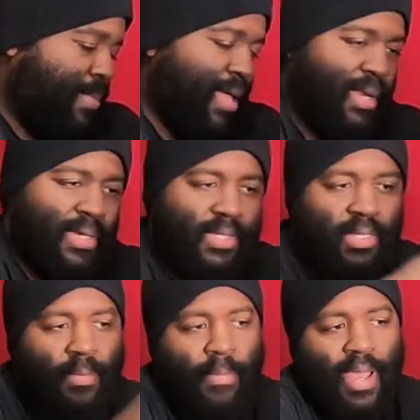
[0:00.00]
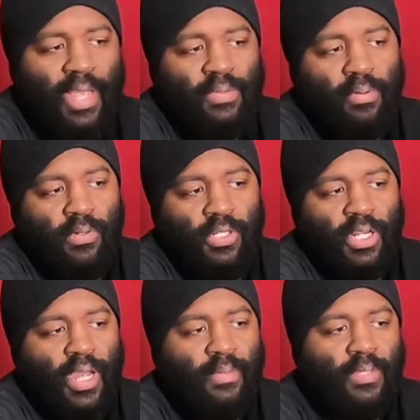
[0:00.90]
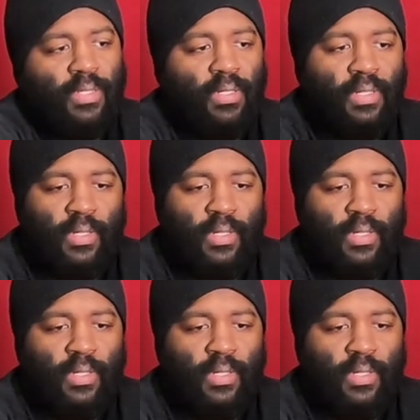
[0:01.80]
Cabela's Bass Pro Shops.